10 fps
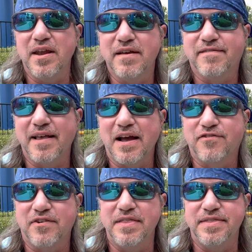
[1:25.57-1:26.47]
a
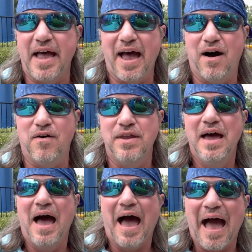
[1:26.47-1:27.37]
section down,
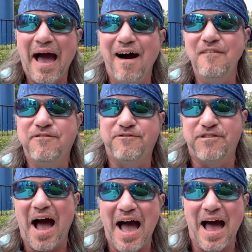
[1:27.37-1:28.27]
how
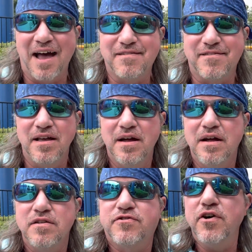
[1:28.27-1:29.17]
fast
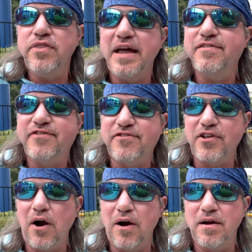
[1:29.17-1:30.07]
do they
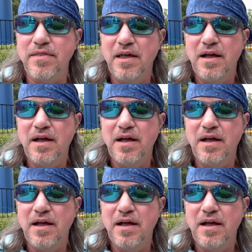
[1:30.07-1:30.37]
start